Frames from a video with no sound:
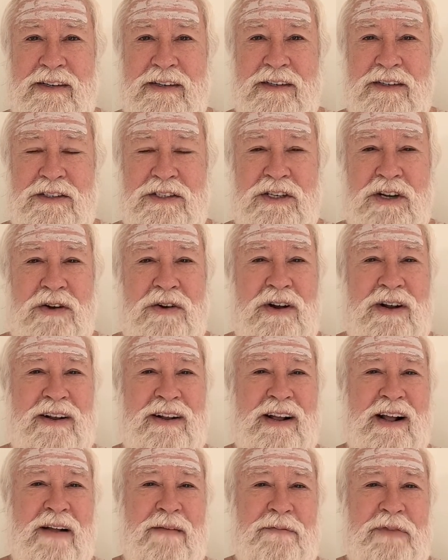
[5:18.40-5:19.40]
So
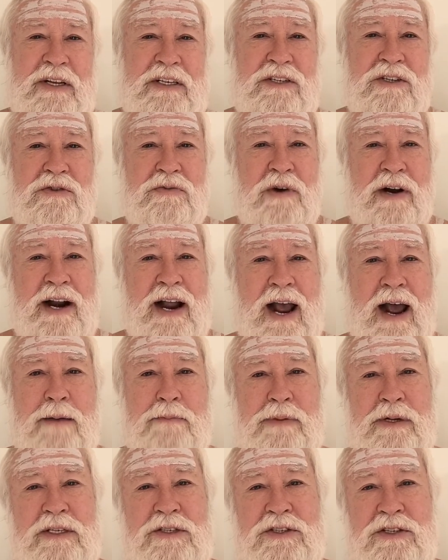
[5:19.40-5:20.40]
this is what
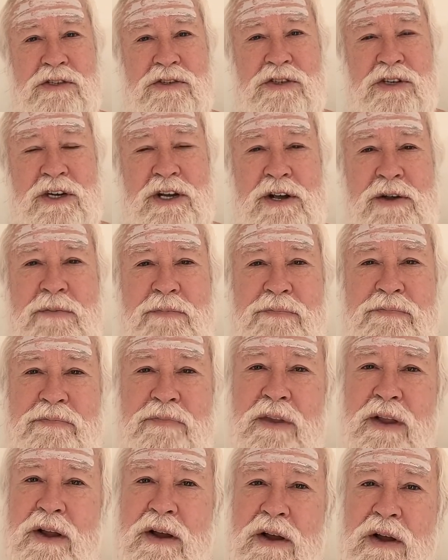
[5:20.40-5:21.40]
happens, you see,
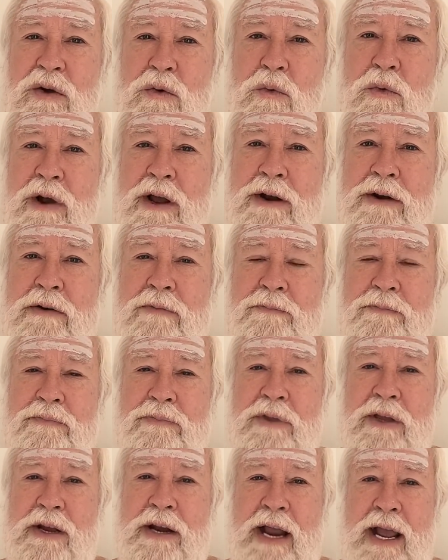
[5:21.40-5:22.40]
when
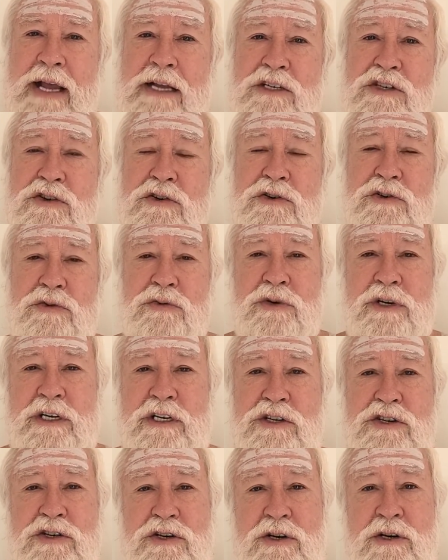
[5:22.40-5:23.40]
an ancient
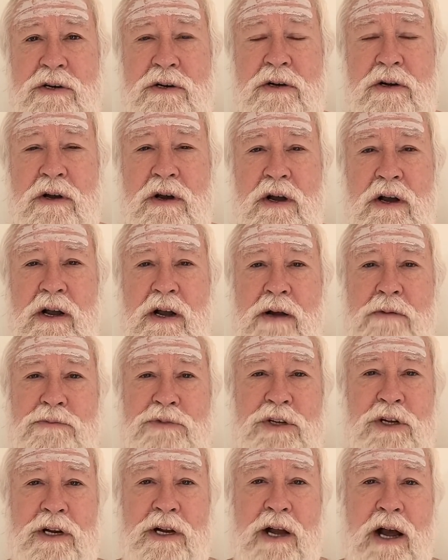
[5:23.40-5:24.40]
tradition
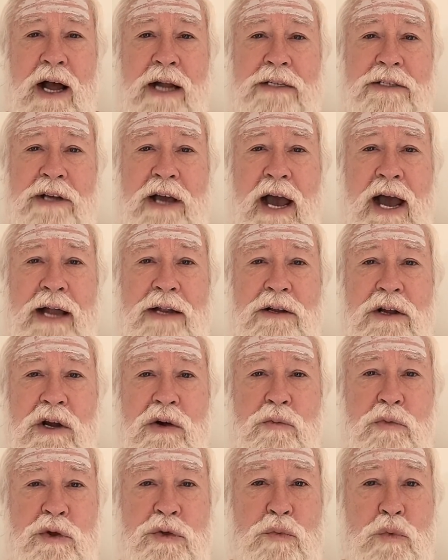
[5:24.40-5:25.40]
comes in contact
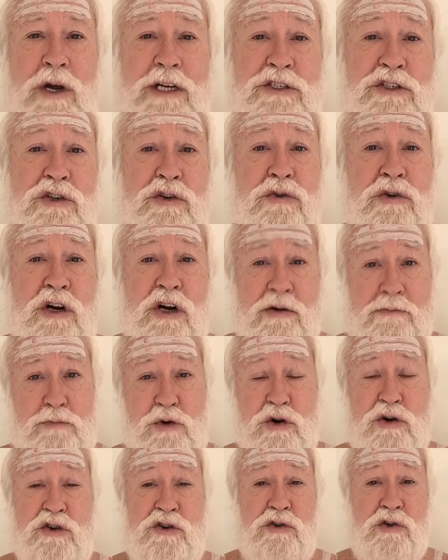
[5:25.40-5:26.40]
with Western
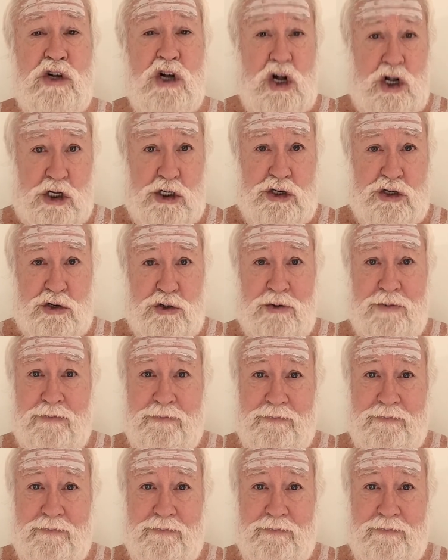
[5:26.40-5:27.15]
commercial culture.